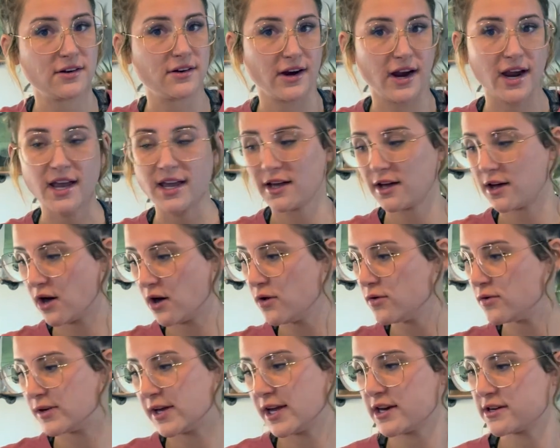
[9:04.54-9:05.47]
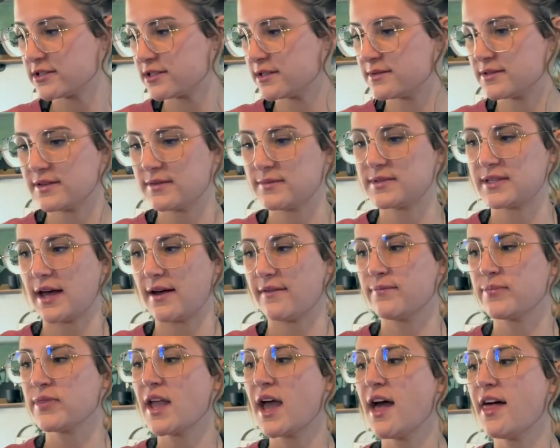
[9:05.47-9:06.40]
great go get yourself some stuff
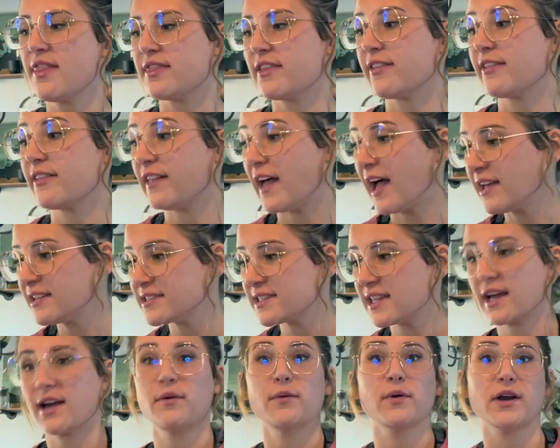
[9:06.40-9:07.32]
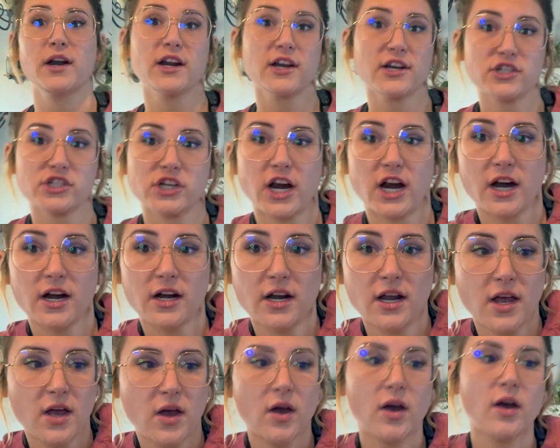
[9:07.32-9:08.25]
And the last thing I wanted to share
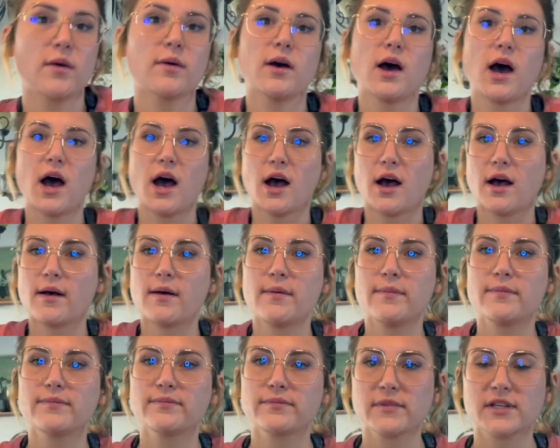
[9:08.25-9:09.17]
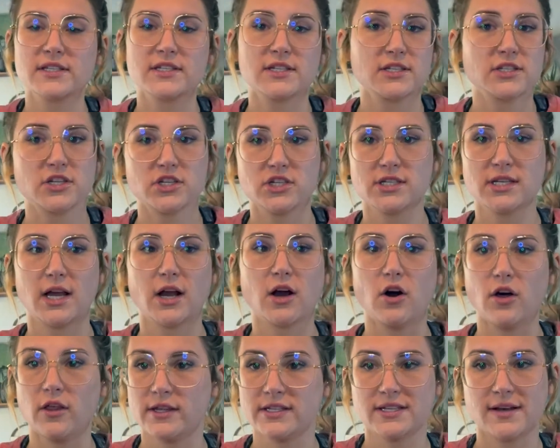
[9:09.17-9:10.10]
um, because this is just like
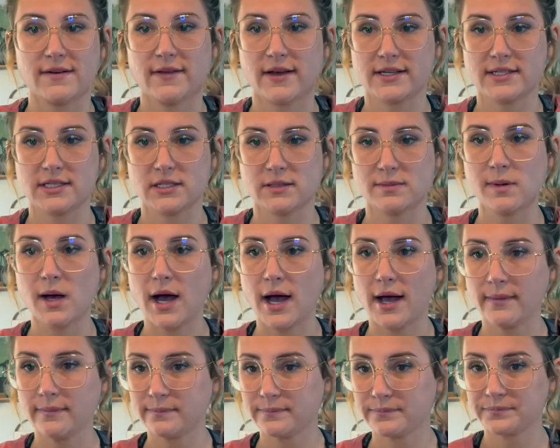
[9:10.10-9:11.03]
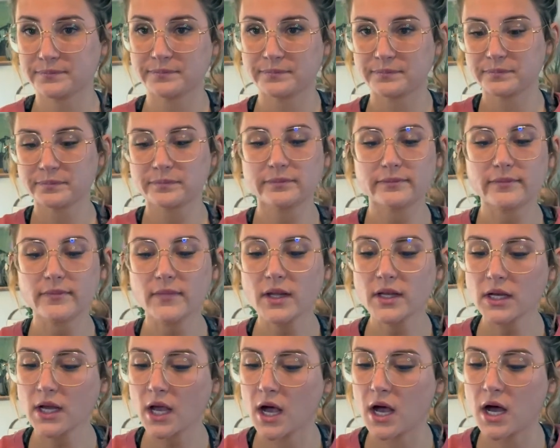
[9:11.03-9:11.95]
all the stuff Lexi's bought,
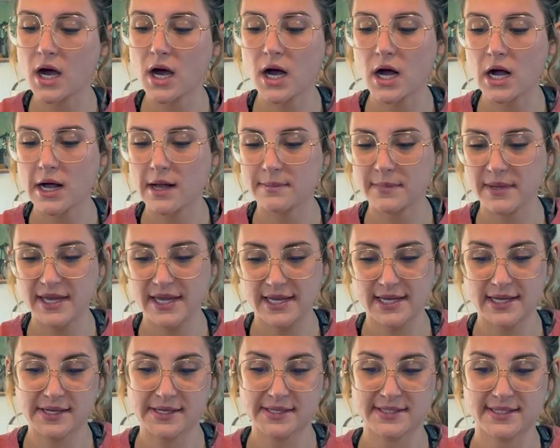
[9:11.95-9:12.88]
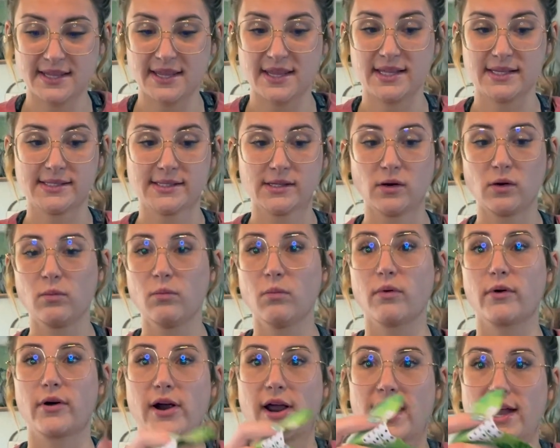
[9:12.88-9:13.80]
um, is this little
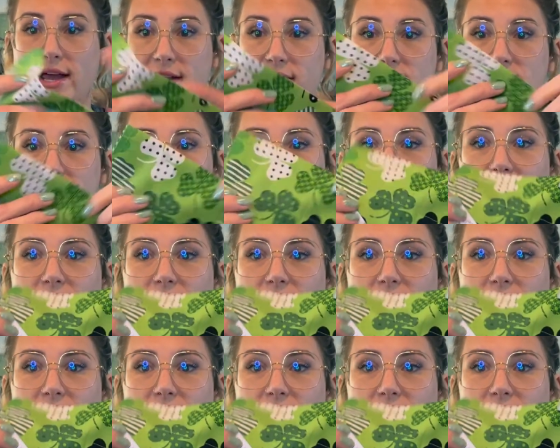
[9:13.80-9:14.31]
brand.